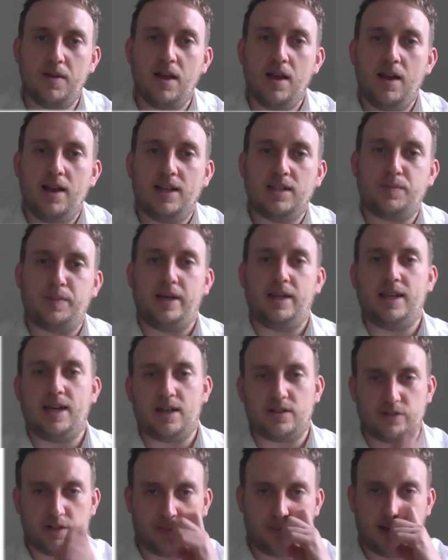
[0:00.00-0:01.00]
His
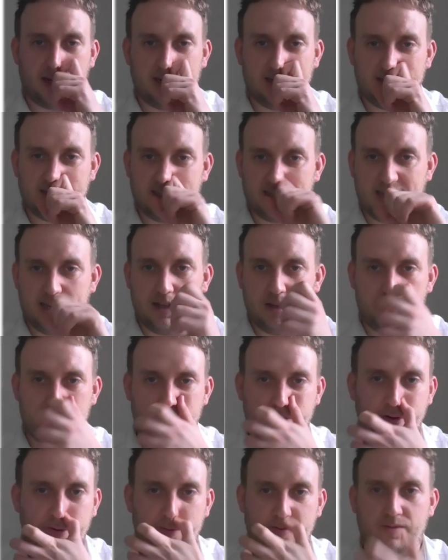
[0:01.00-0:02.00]
paediatric balance scale
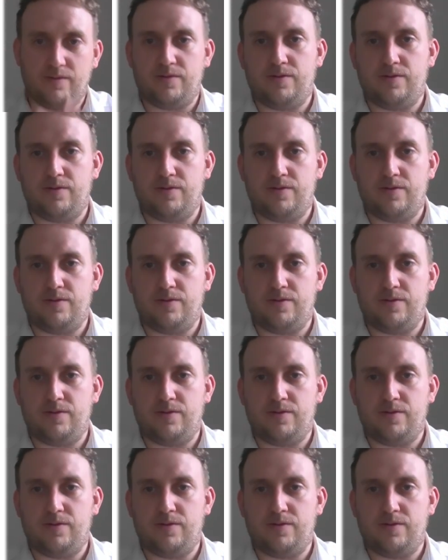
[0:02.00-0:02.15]
improved from